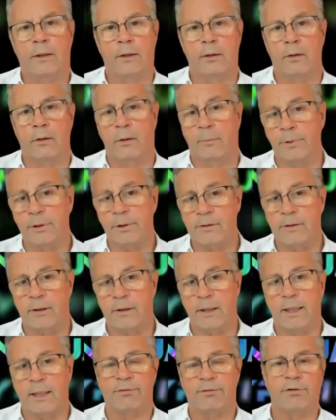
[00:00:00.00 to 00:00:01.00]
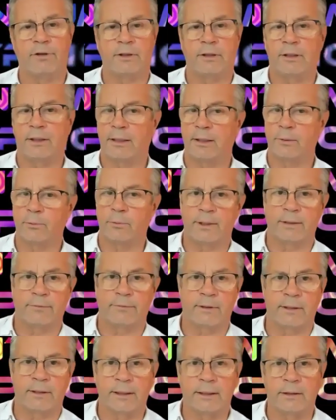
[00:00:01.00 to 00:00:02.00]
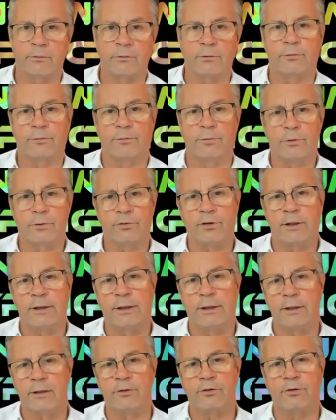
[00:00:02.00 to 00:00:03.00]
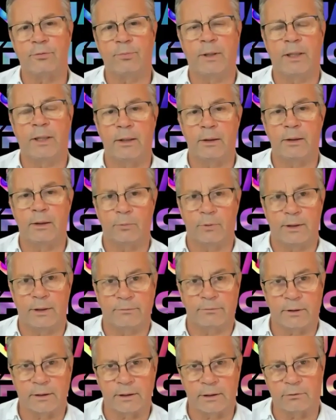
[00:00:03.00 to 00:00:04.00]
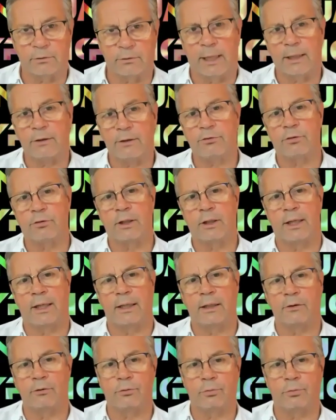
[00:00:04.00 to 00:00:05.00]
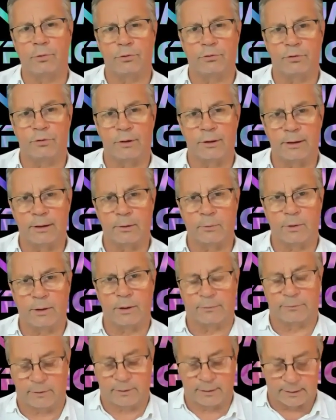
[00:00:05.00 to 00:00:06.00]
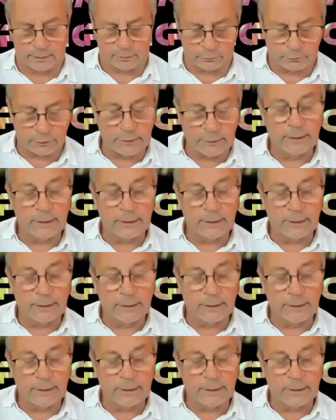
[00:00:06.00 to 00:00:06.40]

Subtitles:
companies that they have satellite. We have announced FOSA in Spain. We have announced Astrocat in Switzerland. We have announced